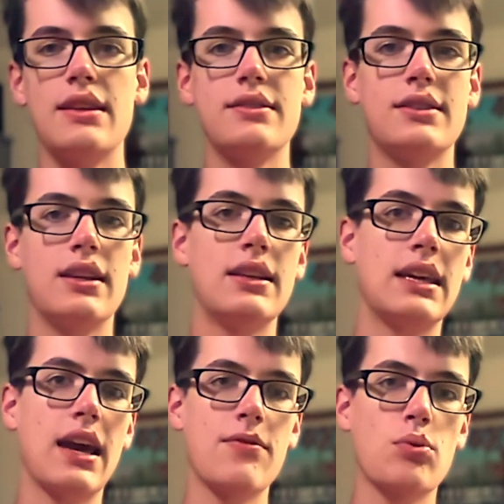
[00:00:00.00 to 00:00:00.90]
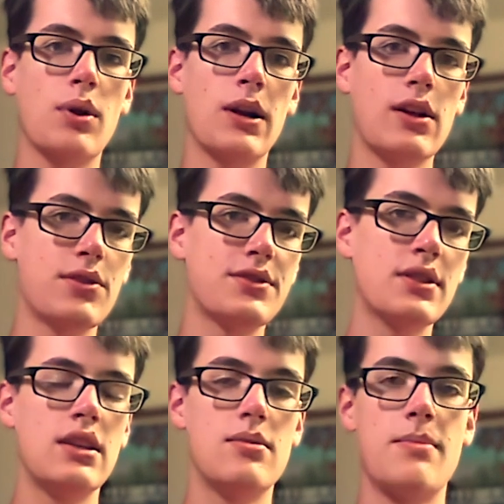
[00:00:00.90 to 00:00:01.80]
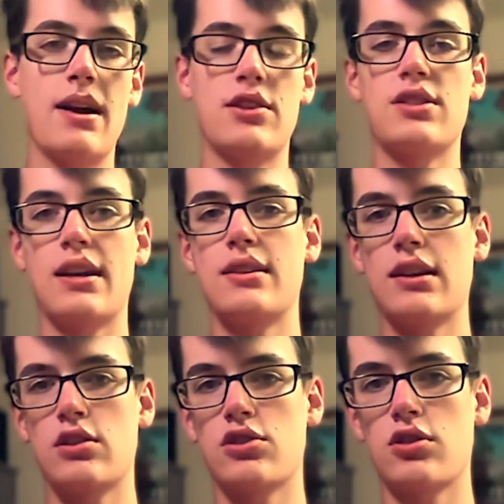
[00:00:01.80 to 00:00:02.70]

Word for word: then sanding everywhere else to match that texture.